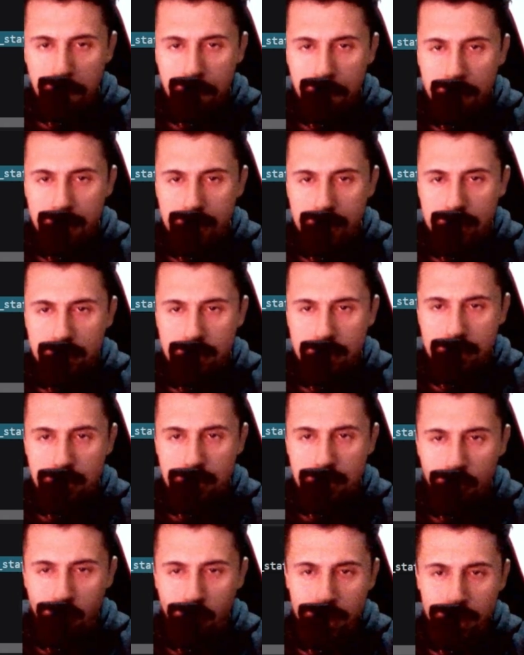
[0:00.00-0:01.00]
but
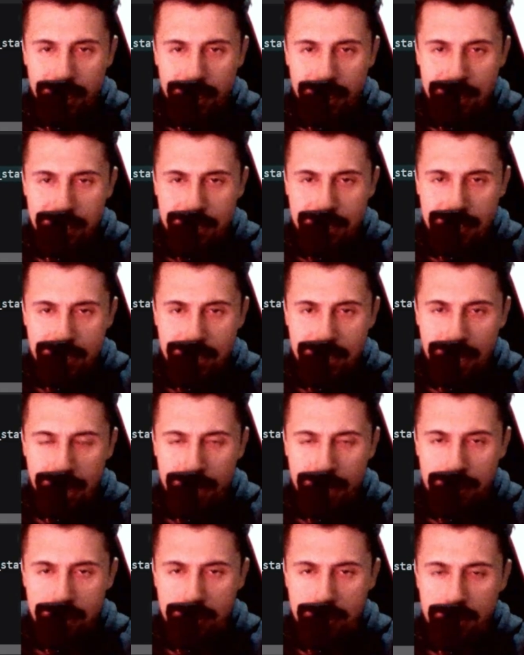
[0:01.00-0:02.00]
with the
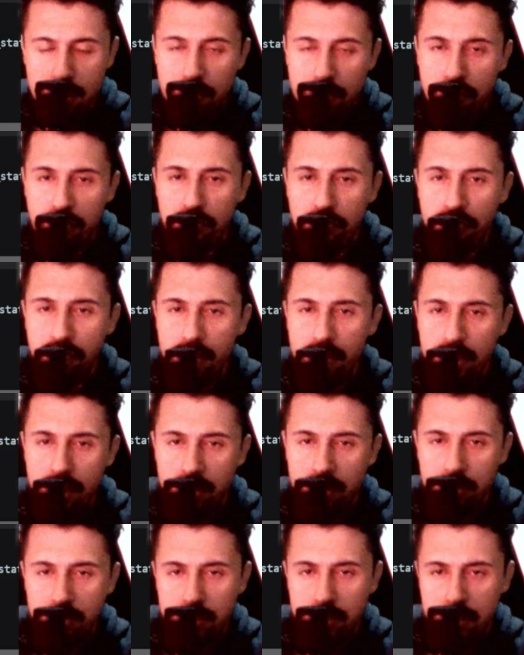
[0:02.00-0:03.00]
status
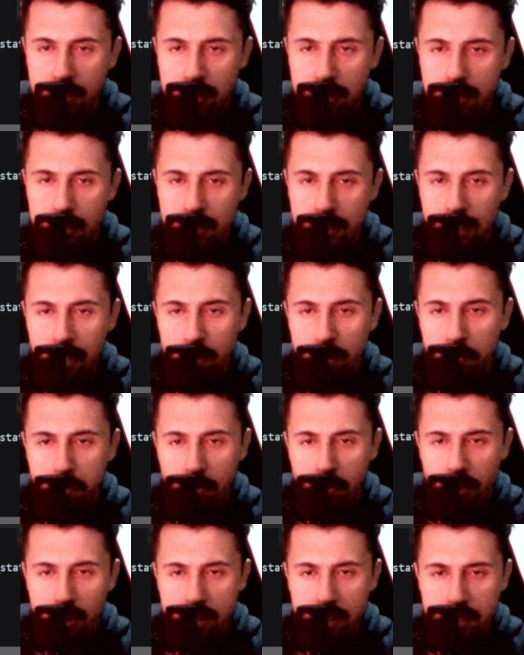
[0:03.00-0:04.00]
failed, not
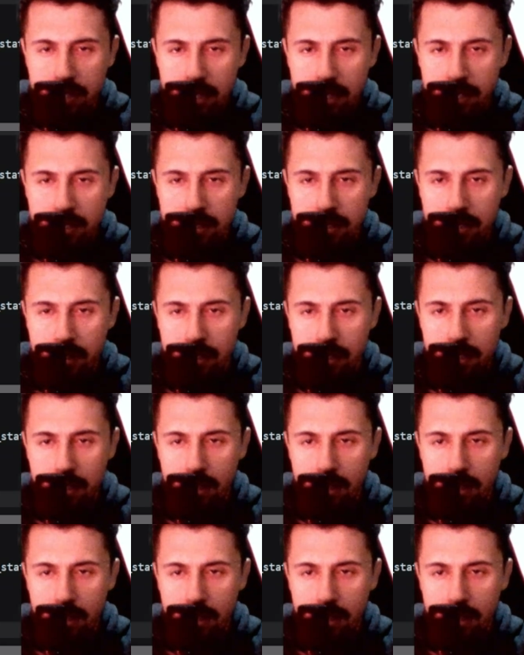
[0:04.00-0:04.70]
processed.